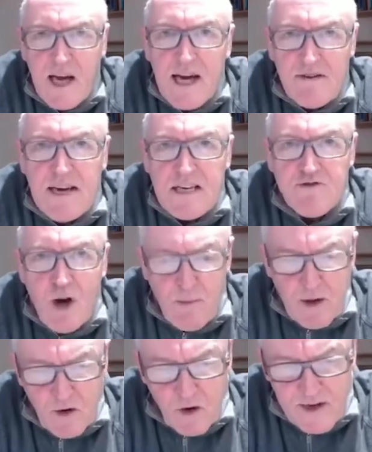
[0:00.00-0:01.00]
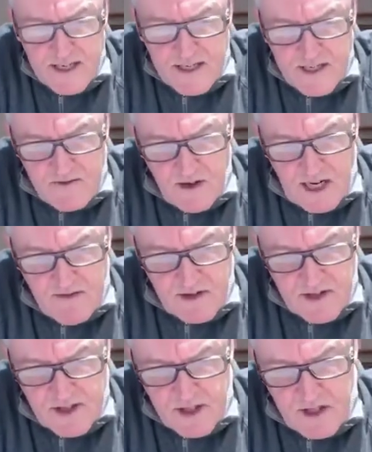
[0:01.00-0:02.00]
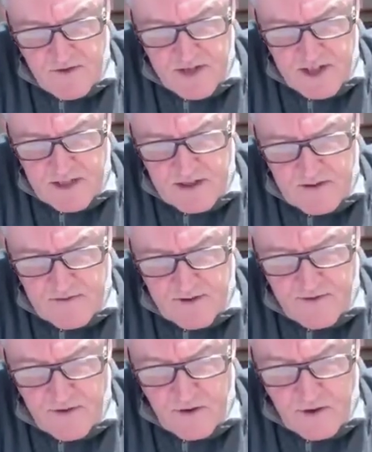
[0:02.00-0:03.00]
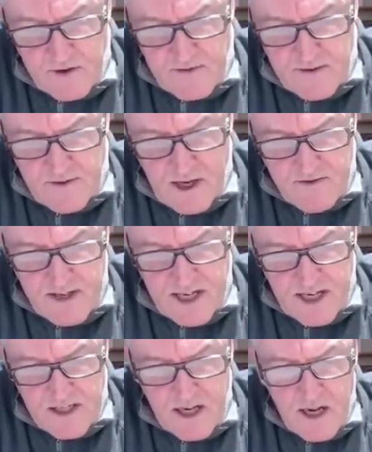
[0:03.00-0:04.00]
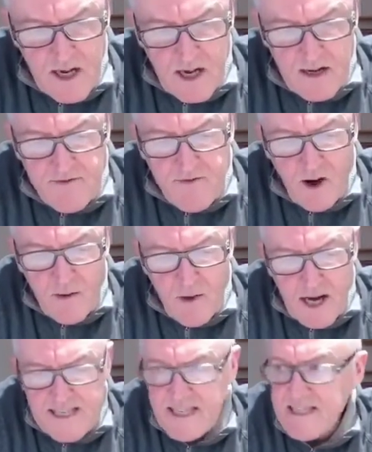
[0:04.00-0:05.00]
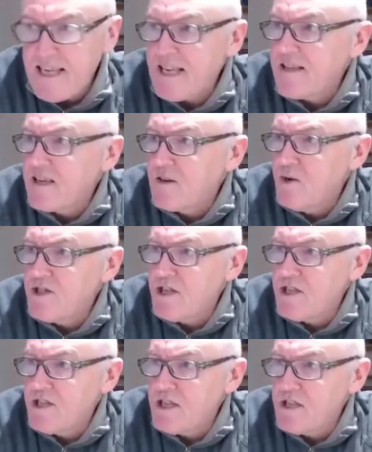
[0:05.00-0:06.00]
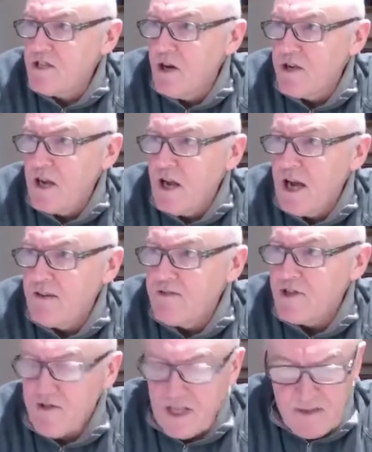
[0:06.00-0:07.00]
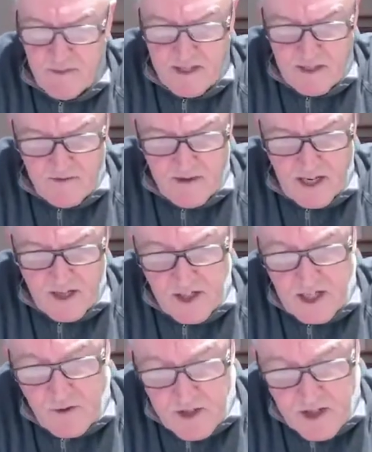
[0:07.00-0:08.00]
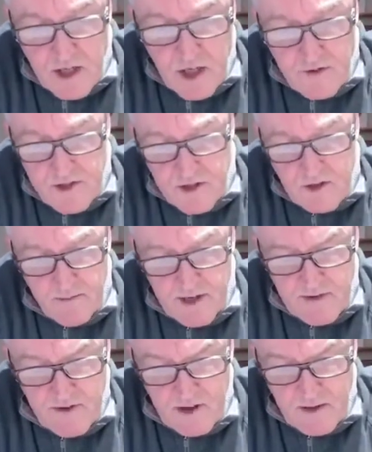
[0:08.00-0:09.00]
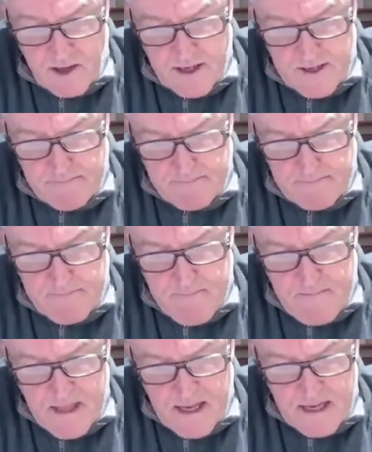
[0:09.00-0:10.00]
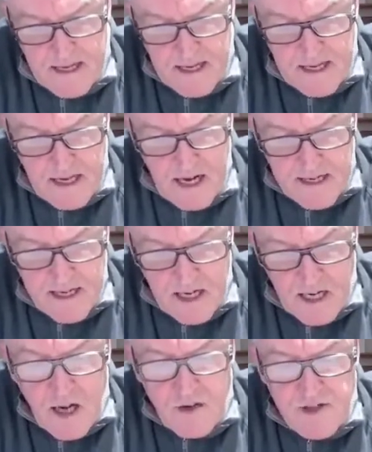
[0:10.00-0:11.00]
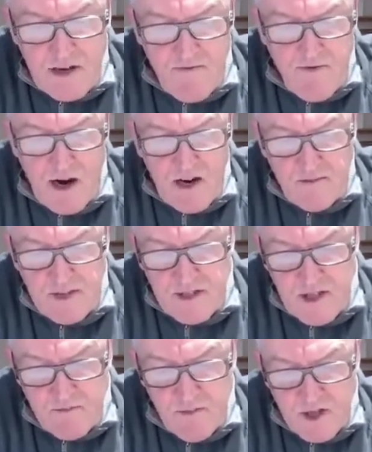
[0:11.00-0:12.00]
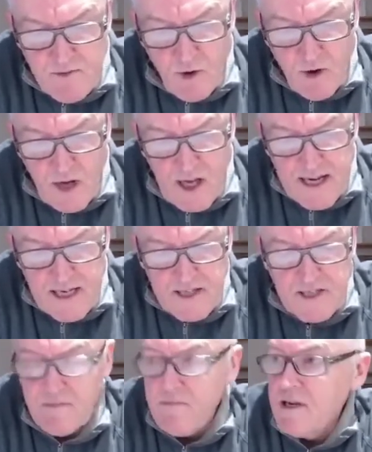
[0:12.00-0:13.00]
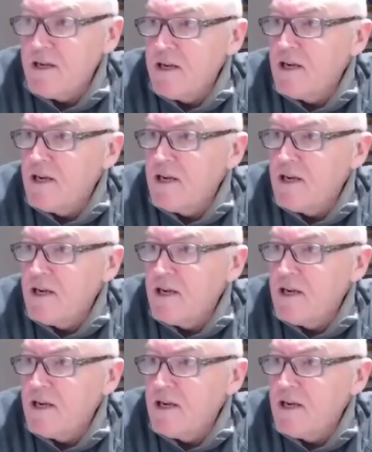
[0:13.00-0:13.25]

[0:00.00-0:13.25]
be direct droplet or it can survive on surfaces for 4 to 5 days. And a fomite is anything which is not alive that transmits infection, so a surface could be a fomite. An enclosed environment is much more likely to be